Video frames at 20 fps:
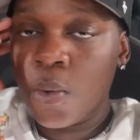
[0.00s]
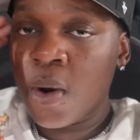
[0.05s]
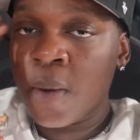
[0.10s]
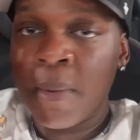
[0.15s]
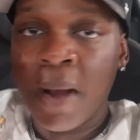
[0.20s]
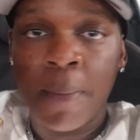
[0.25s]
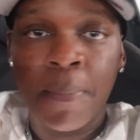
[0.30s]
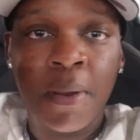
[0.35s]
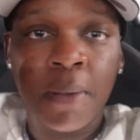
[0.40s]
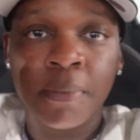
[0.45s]
worry
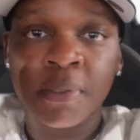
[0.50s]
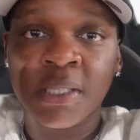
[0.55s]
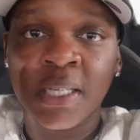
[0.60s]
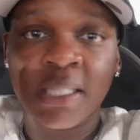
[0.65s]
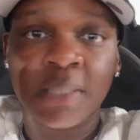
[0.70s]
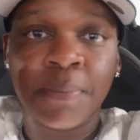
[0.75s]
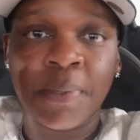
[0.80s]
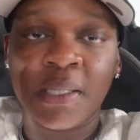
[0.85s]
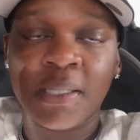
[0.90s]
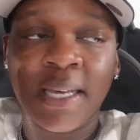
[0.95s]
about people's
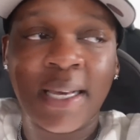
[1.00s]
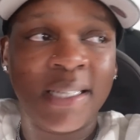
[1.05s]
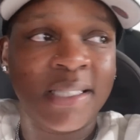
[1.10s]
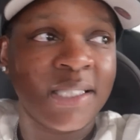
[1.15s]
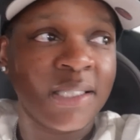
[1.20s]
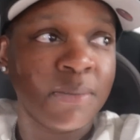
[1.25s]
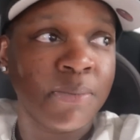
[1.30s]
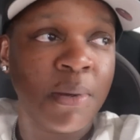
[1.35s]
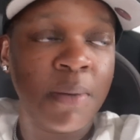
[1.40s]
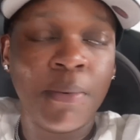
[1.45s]

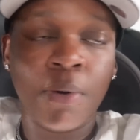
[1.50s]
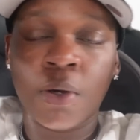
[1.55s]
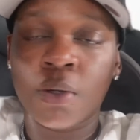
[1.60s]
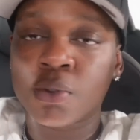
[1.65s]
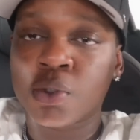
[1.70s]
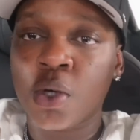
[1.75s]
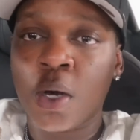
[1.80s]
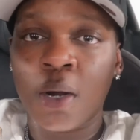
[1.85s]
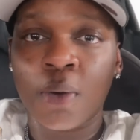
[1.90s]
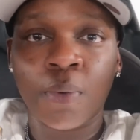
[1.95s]
expectations. People gonna
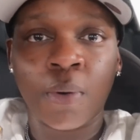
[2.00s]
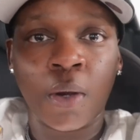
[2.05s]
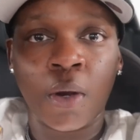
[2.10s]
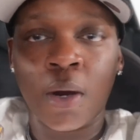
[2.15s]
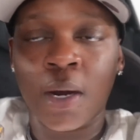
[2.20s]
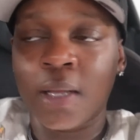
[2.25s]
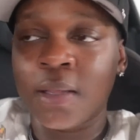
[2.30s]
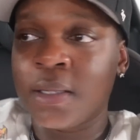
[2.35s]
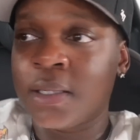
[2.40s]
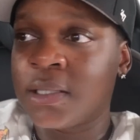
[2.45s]
talk
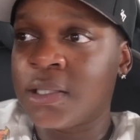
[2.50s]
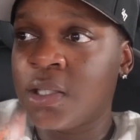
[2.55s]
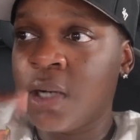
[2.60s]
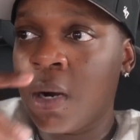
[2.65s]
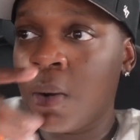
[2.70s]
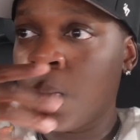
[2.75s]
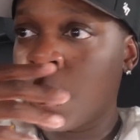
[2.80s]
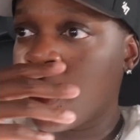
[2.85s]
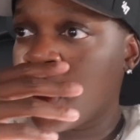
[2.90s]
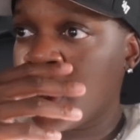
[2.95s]
regardless.
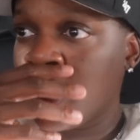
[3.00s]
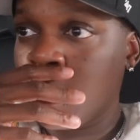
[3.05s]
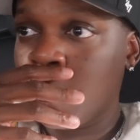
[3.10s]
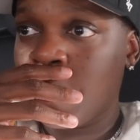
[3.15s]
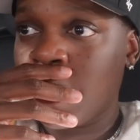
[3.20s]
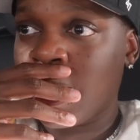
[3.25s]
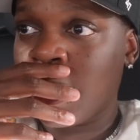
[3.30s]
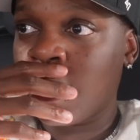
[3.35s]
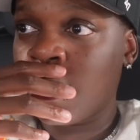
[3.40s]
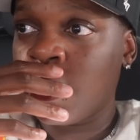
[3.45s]
Don't worry
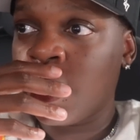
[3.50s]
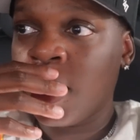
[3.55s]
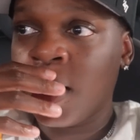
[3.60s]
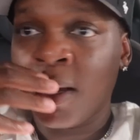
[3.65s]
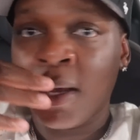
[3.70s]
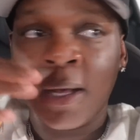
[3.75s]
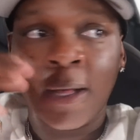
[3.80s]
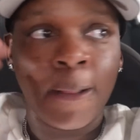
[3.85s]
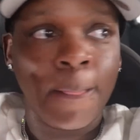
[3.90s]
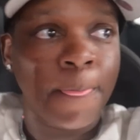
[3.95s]
about...
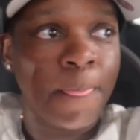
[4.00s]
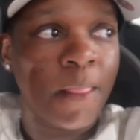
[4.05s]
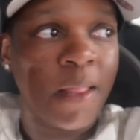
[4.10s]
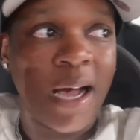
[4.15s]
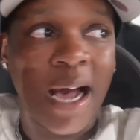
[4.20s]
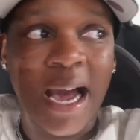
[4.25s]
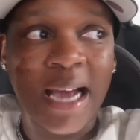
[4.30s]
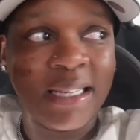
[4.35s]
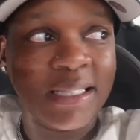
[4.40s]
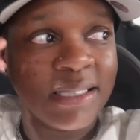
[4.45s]

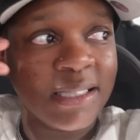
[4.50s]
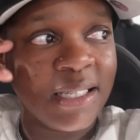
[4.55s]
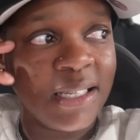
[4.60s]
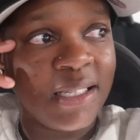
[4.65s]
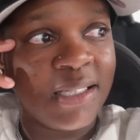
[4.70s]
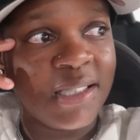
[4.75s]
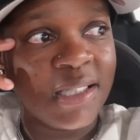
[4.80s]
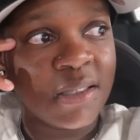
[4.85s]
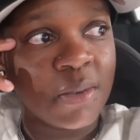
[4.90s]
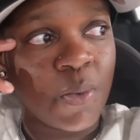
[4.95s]
Honestly,
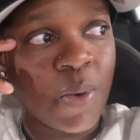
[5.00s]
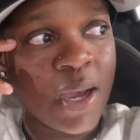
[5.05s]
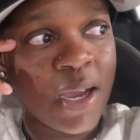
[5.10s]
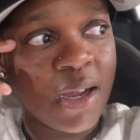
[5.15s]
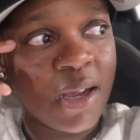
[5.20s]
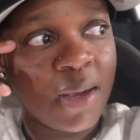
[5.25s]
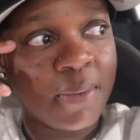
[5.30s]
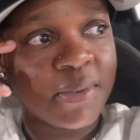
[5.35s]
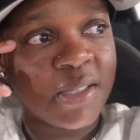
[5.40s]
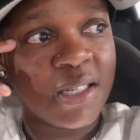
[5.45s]
just
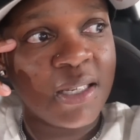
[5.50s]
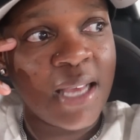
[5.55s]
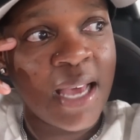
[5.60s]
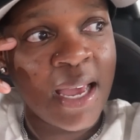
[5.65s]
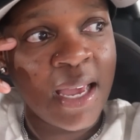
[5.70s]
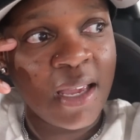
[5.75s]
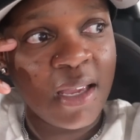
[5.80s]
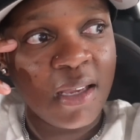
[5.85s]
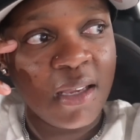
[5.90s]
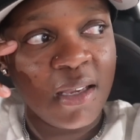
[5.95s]
wake up
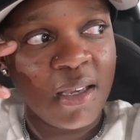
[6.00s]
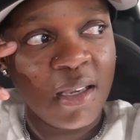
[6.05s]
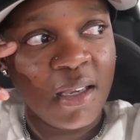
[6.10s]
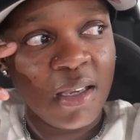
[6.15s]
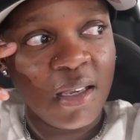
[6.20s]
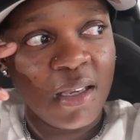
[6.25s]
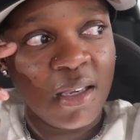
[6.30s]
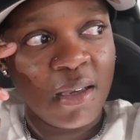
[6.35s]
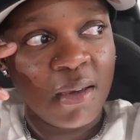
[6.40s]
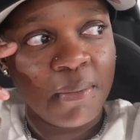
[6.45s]
today,
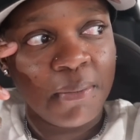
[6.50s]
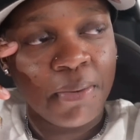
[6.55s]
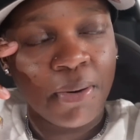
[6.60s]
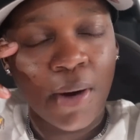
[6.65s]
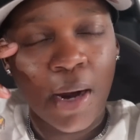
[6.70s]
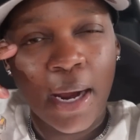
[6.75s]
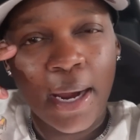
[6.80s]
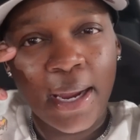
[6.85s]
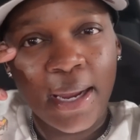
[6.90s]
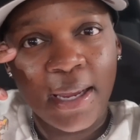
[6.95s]

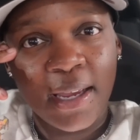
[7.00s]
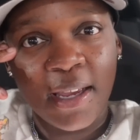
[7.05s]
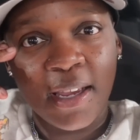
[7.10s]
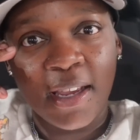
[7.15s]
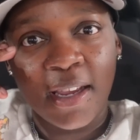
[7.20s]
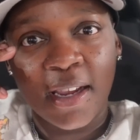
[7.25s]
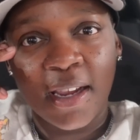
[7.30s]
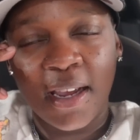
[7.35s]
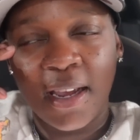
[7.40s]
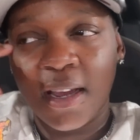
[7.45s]
pray,
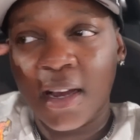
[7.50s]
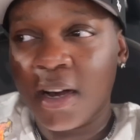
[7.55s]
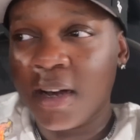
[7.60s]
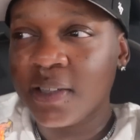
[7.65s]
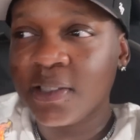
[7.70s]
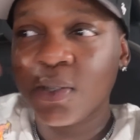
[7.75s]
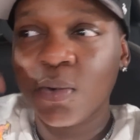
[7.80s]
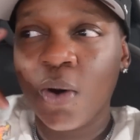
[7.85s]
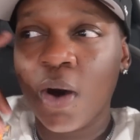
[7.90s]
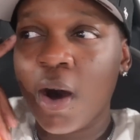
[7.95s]
and
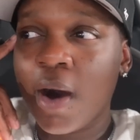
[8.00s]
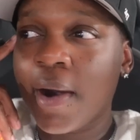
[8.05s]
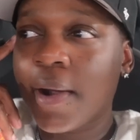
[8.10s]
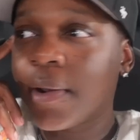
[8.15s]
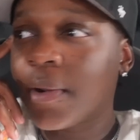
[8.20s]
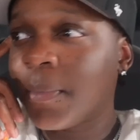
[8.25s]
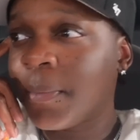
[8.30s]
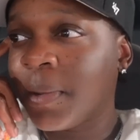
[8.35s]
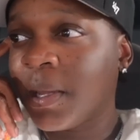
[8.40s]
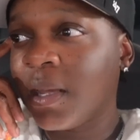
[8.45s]
hustle
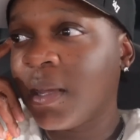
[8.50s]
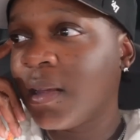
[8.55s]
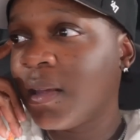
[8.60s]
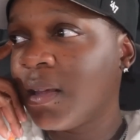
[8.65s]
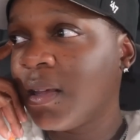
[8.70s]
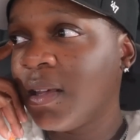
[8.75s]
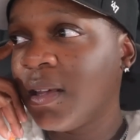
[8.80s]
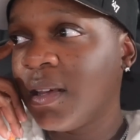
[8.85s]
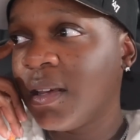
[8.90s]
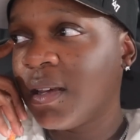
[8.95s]
harder, man.
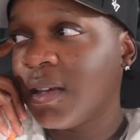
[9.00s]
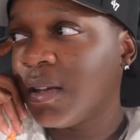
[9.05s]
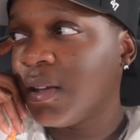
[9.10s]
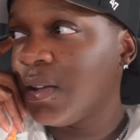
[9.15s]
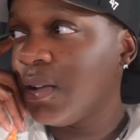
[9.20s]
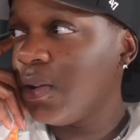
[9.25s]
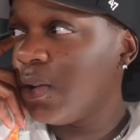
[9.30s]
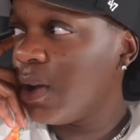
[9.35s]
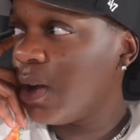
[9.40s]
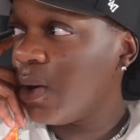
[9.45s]

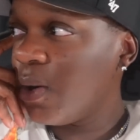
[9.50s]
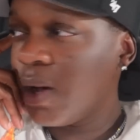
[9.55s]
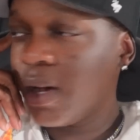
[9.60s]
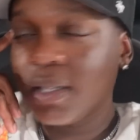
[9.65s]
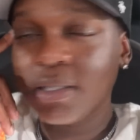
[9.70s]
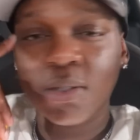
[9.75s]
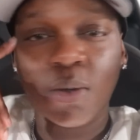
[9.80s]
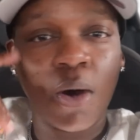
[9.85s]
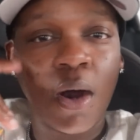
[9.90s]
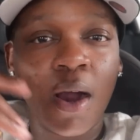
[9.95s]
You know,
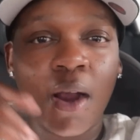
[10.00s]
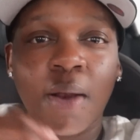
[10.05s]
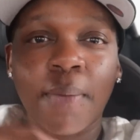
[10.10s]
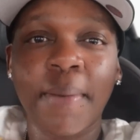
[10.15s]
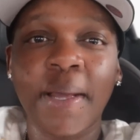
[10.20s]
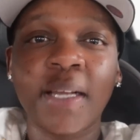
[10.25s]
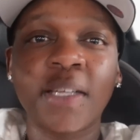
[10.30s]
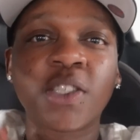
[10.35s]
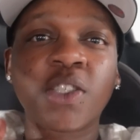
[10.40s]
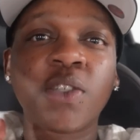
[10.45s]
hustle harder,
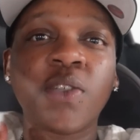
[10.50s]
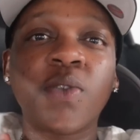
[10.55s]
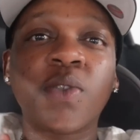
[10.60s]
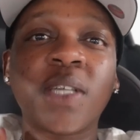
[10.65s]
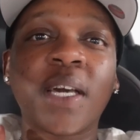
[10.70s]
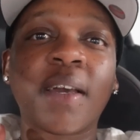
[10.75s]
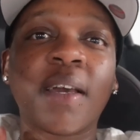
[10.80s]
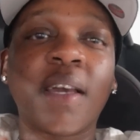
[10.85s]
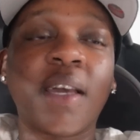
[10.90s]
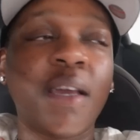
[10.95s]
making sure you
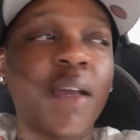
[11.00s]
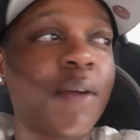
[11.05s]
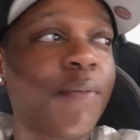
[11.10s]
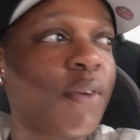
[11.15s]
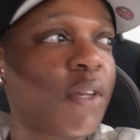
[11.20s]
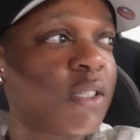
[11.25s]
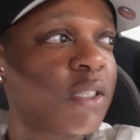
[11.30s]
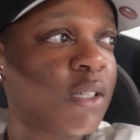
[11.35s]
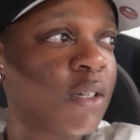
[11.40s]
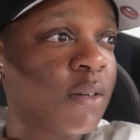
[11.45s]
taking care of
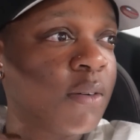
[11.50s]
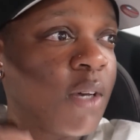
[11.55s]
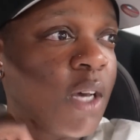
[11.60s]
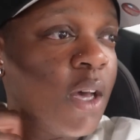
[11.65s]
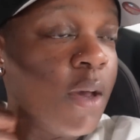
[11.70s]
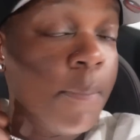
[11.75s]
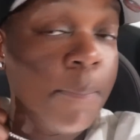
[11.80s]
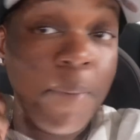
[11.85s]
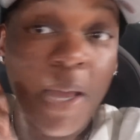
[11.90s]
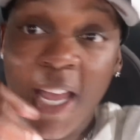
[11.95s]
yourself.
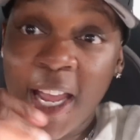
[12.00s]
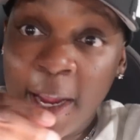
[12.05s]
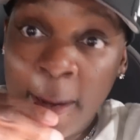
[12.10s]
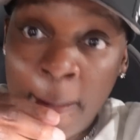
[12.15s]
Me,